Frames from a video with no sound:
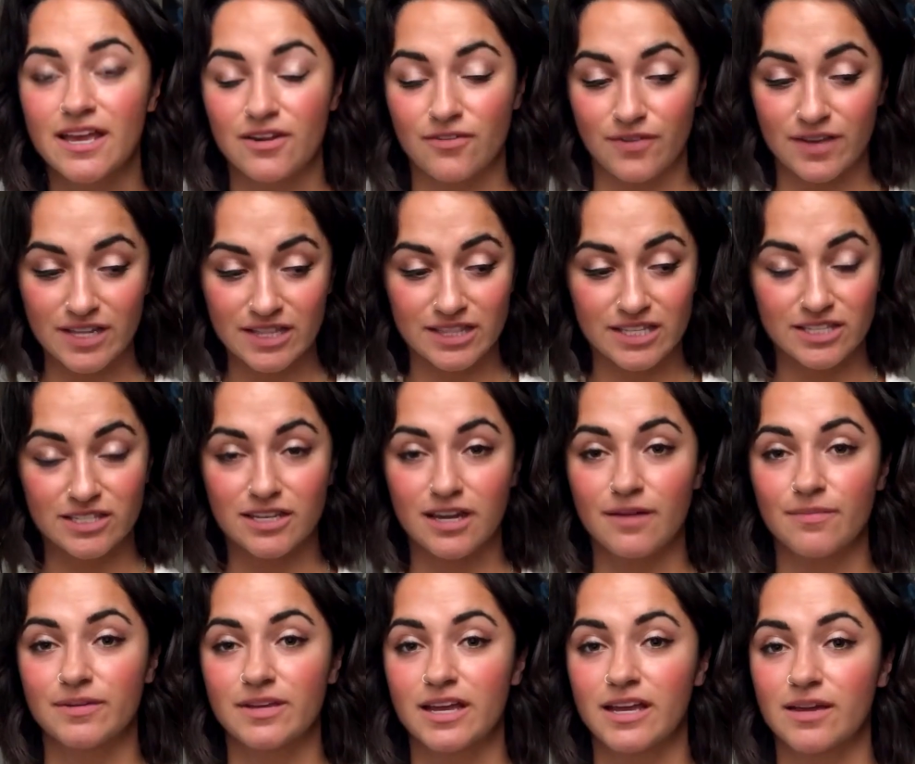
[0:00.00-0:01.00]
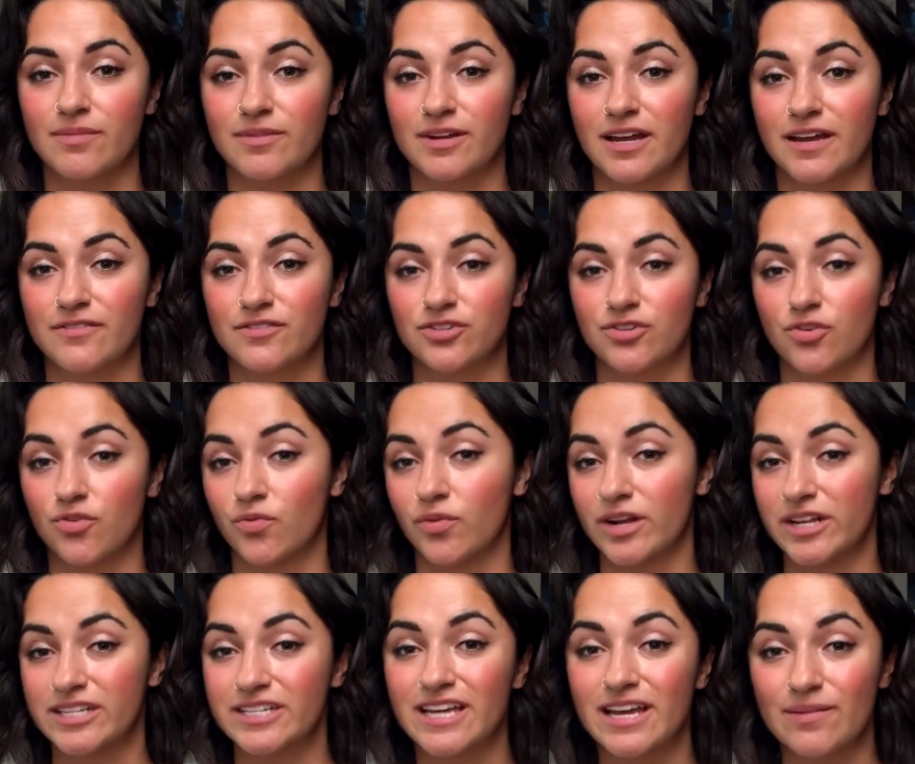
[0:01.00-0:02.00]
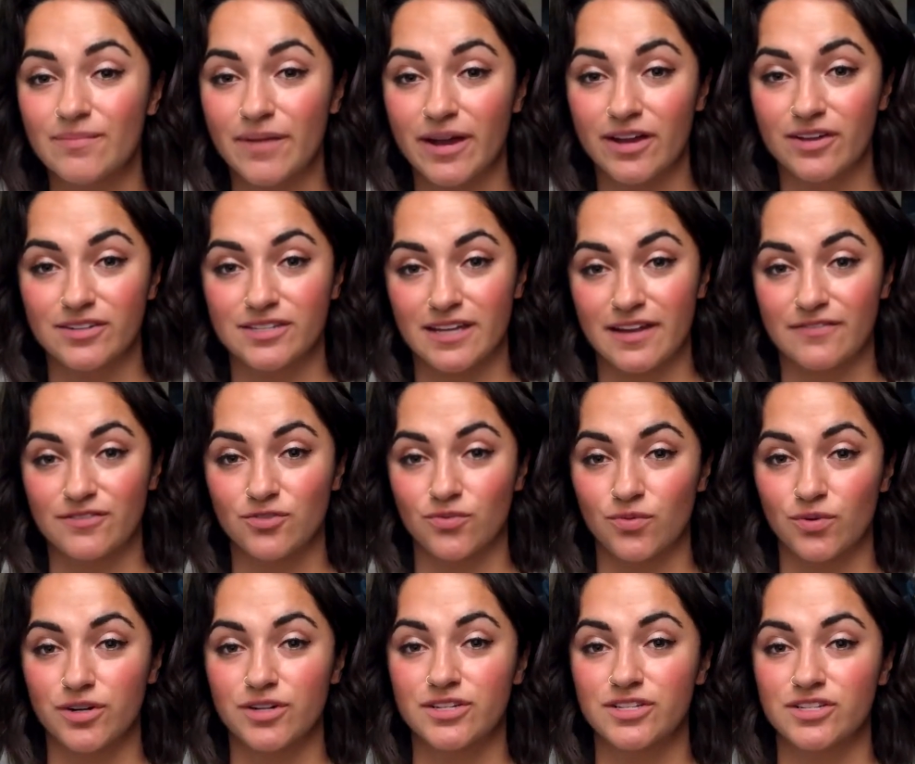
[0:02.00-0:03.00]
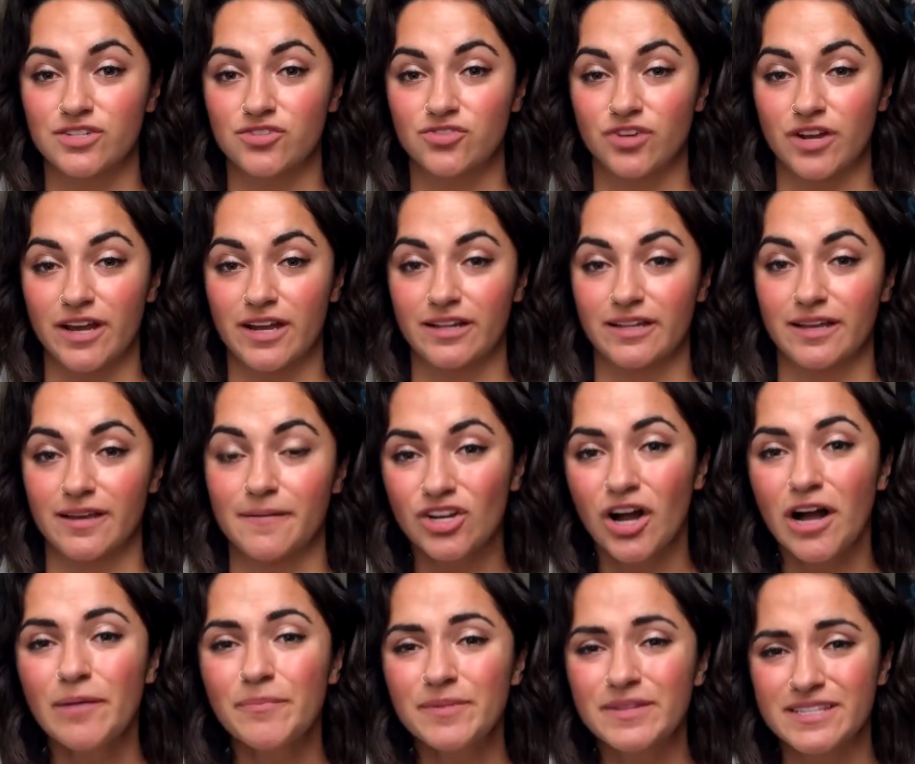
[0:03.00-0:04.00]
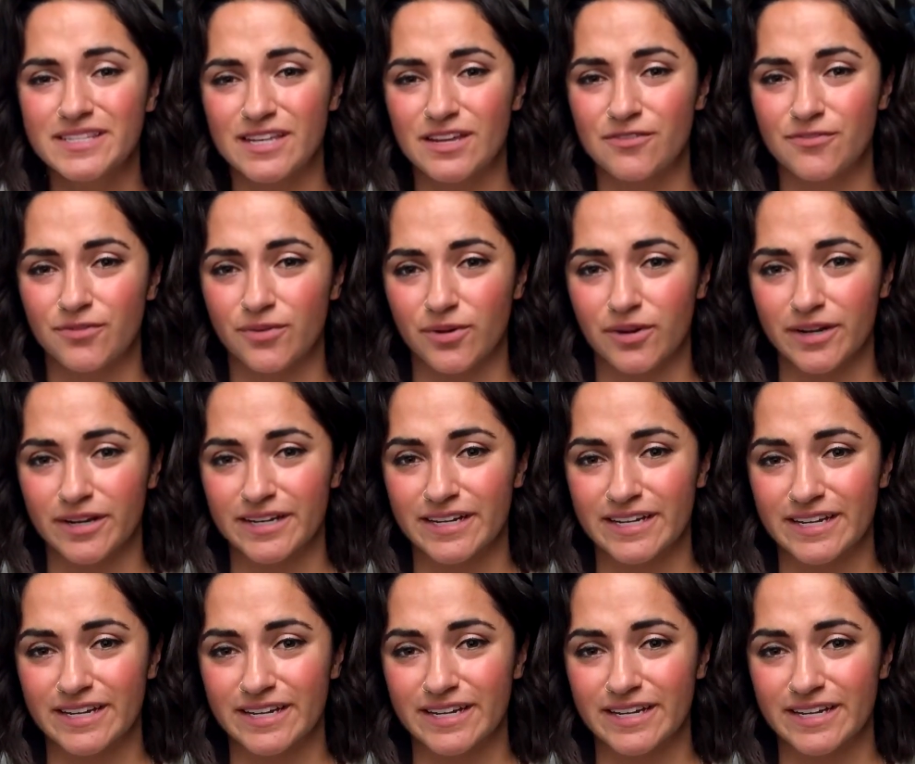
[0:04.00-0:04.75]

And if I eat this cupcake, I'm gonna have to go run 10 miles afterwards to try and like compensate for it.